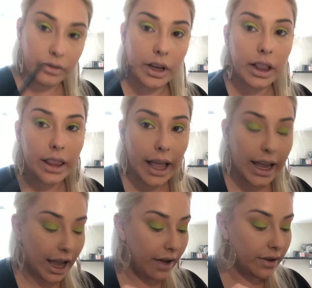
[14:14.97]
I
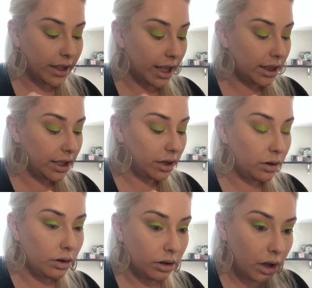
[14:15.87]
like having that
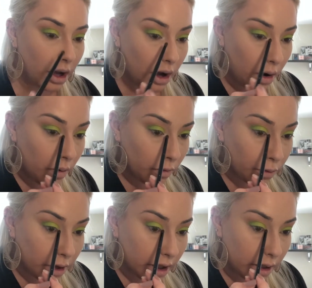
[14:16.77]
little
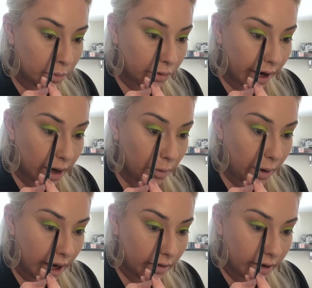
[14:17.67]
really bright
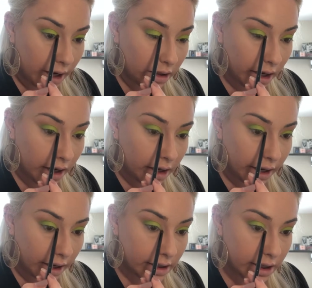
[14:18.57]
white right there
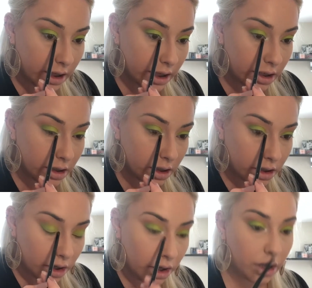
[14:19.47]
next to this.
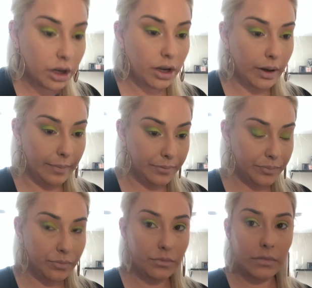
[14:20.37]

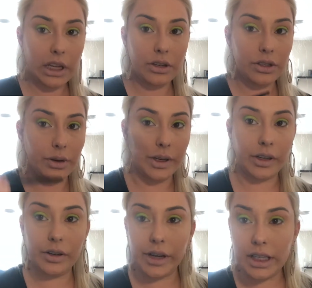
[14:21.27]
So
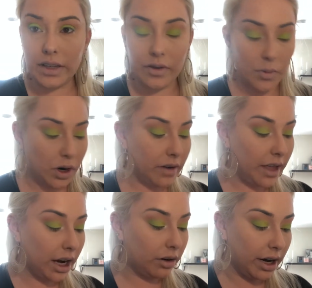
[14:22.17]
it creates even more of
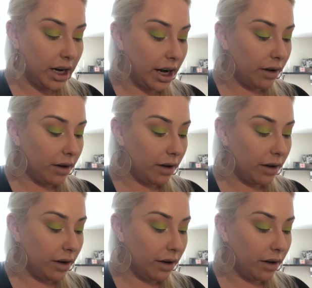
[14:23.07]
that gradient.